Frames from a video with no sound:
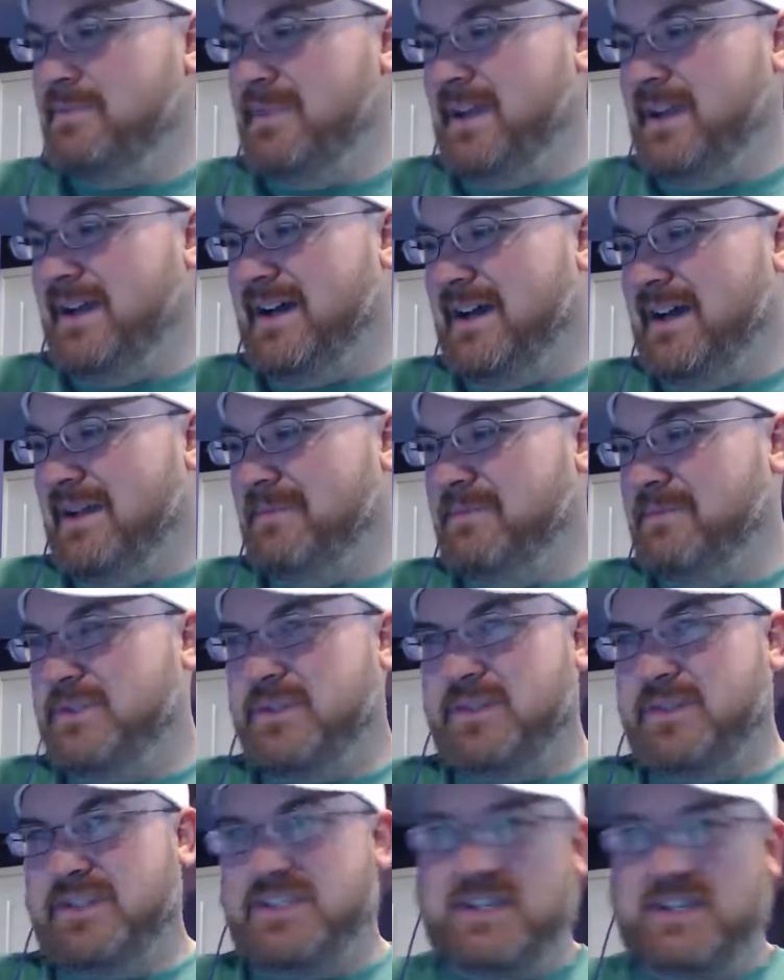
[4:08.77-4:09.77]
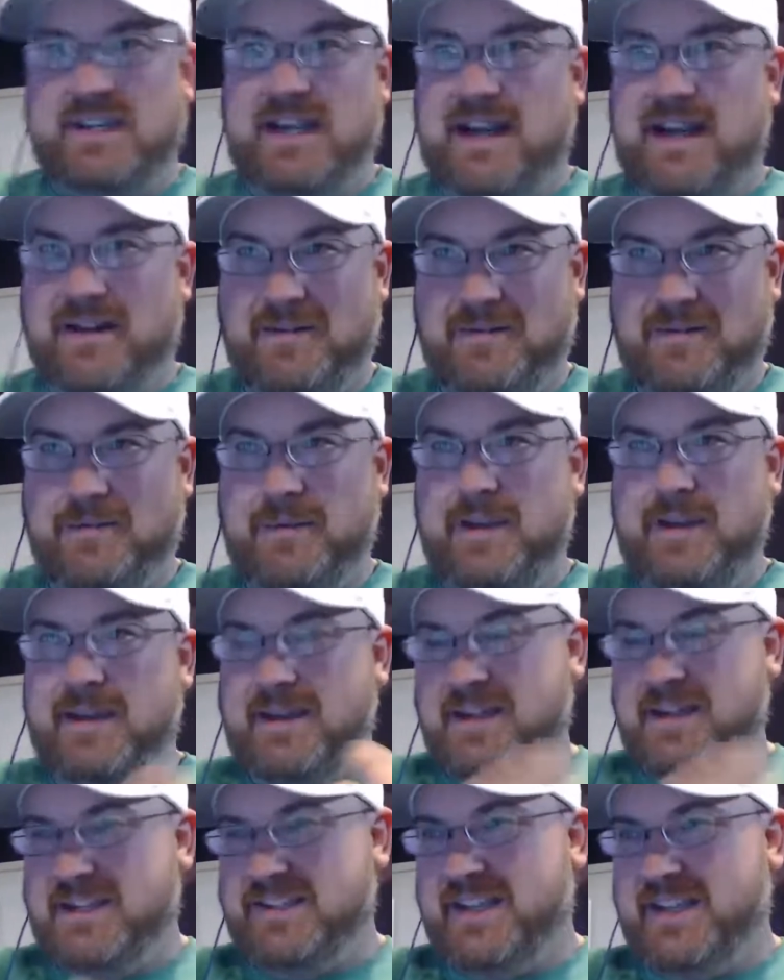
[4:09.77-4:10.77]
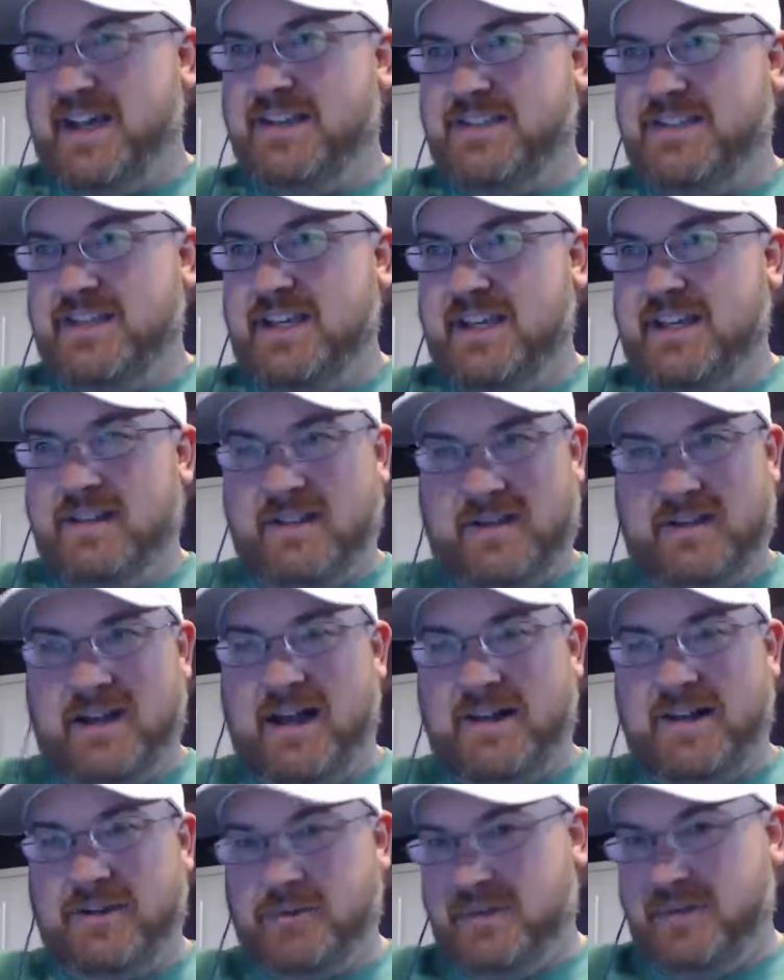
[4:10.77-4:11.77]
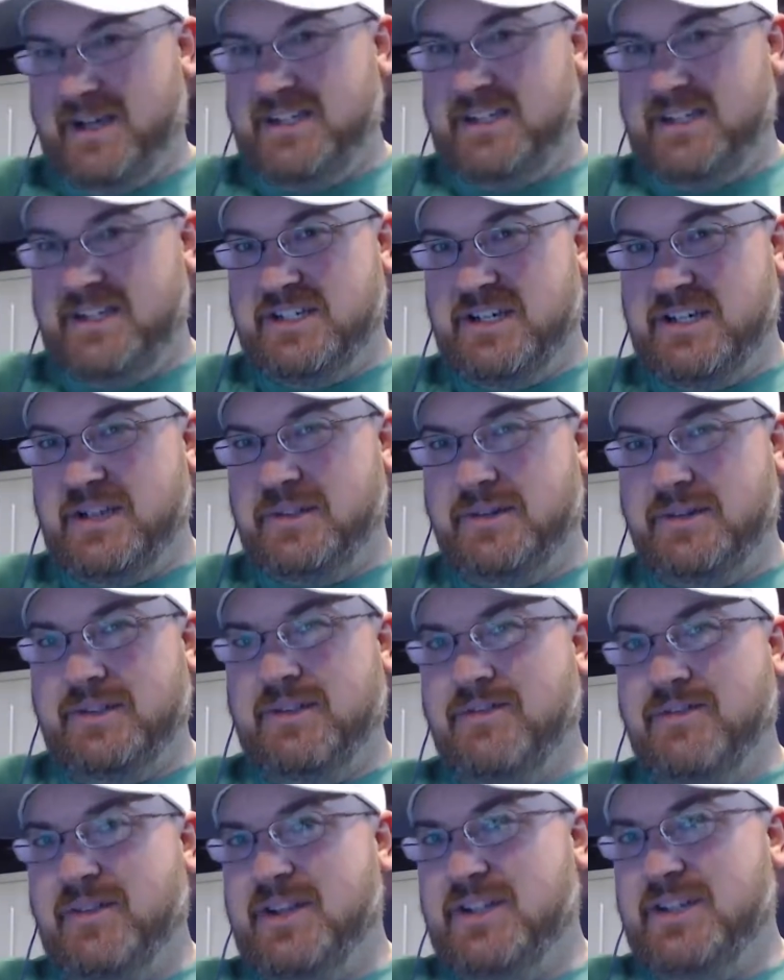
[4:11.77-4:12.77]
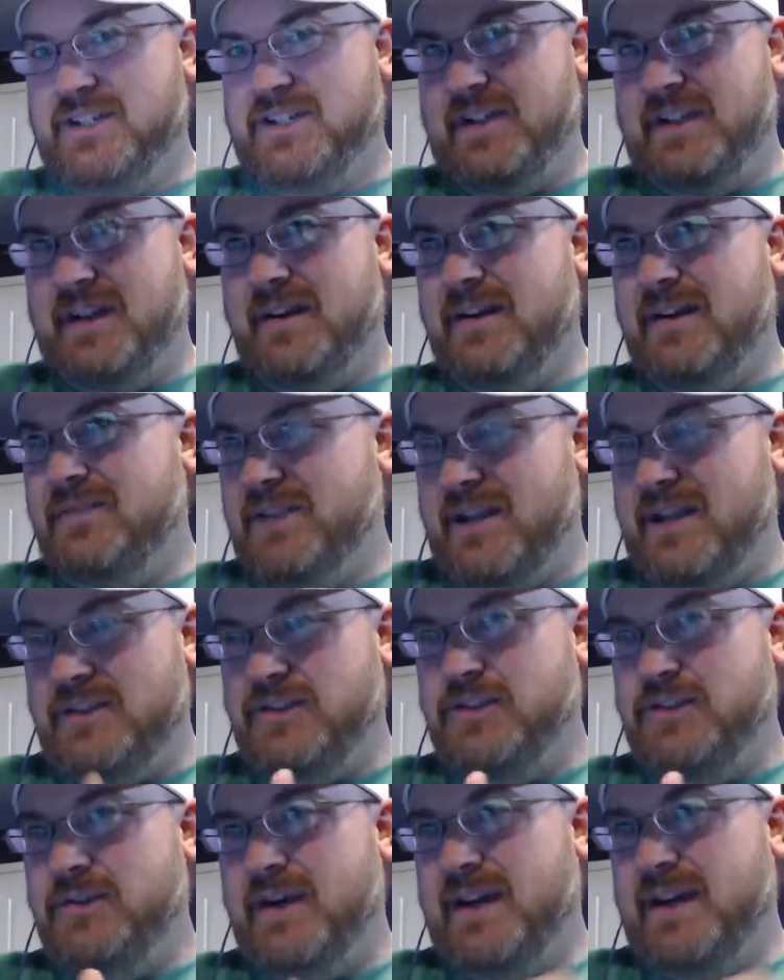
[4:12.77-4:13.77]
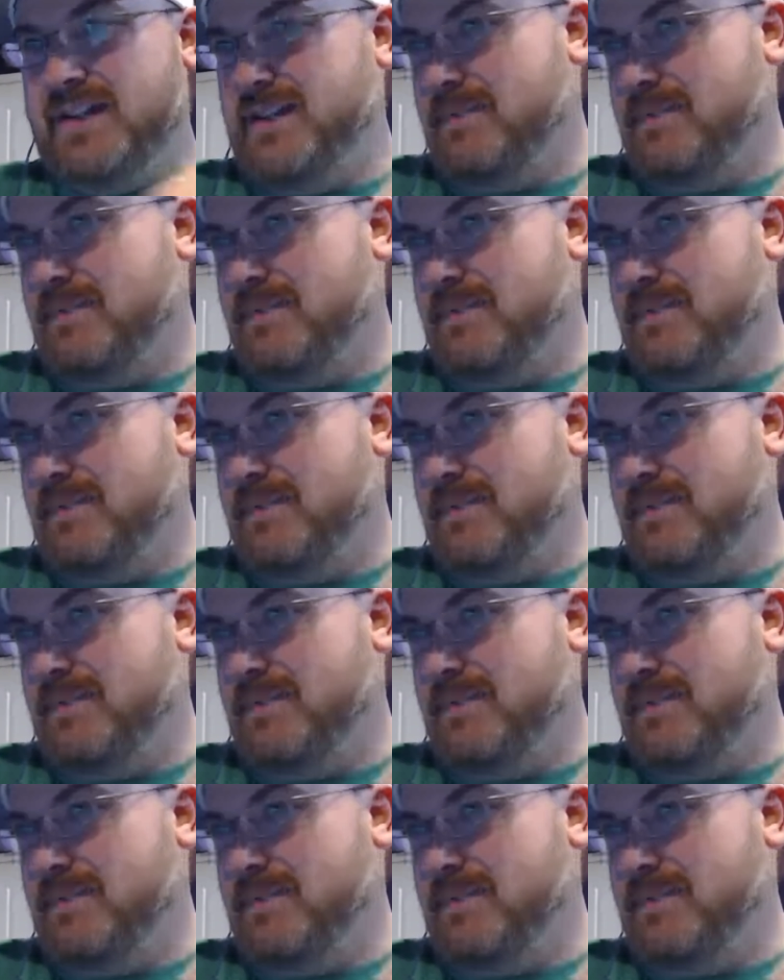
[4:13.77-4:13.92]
Certainly seeing how Keselowski and Logano raced each other at the finish there. If you had Truex